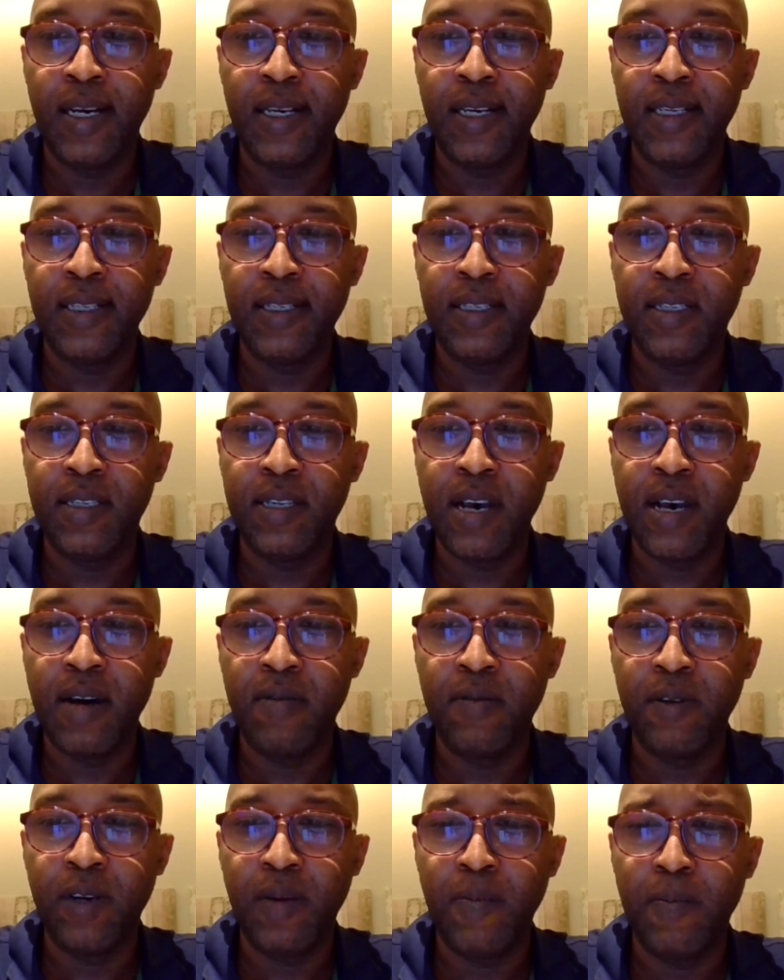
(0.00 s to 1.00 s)

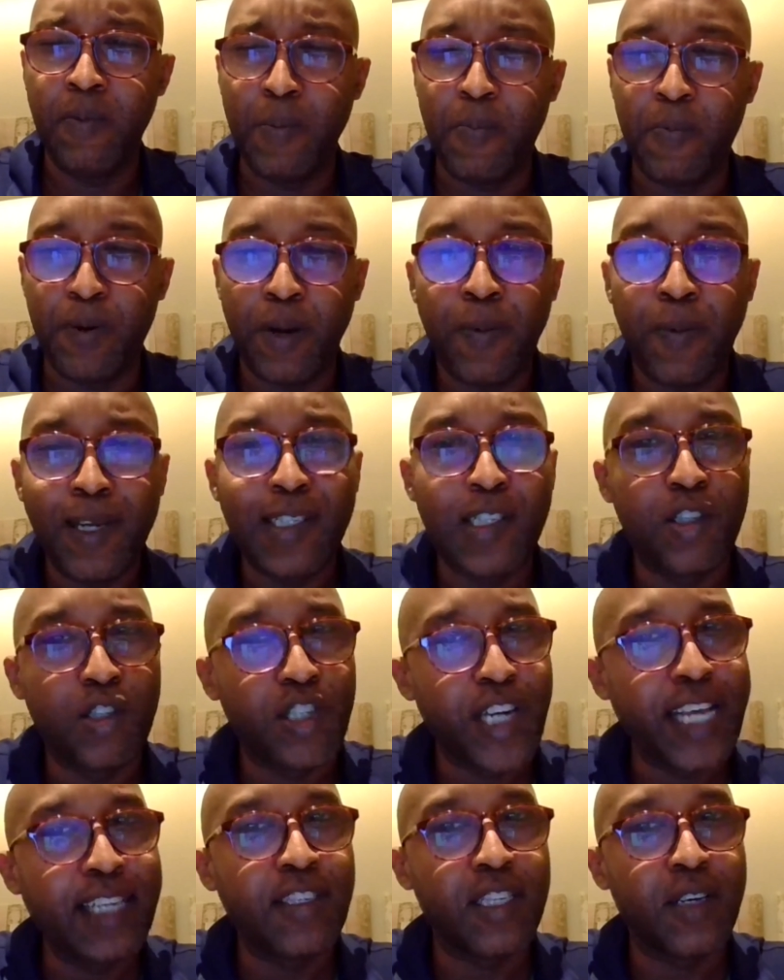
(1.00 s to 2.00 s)
So properly to
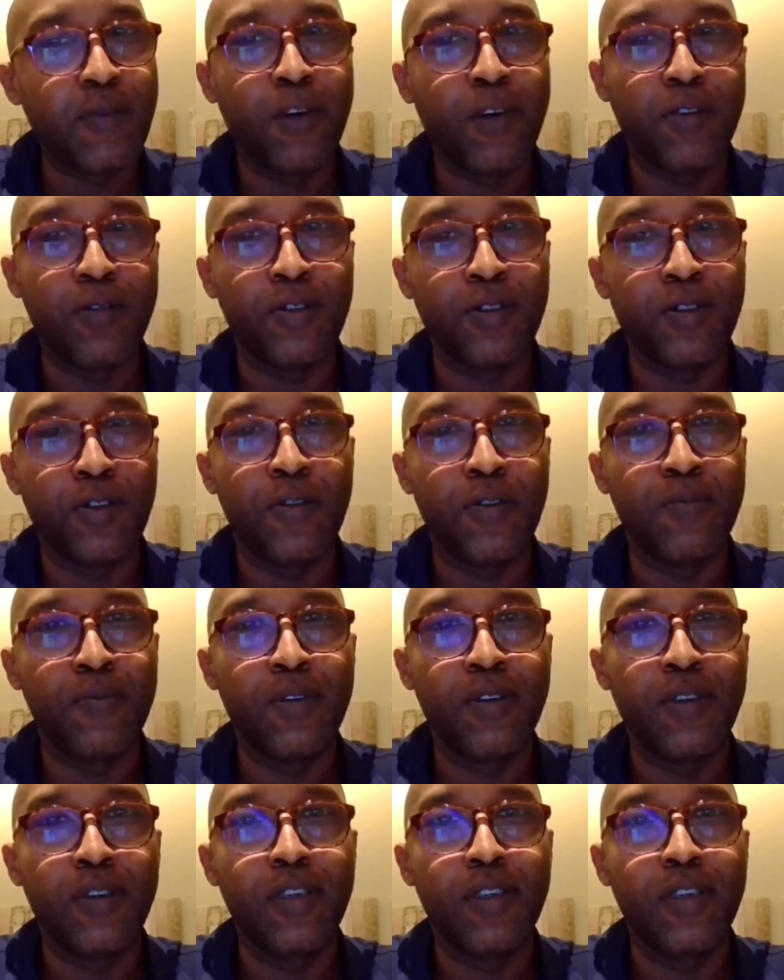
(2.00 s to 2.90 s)
train someone on Zoom,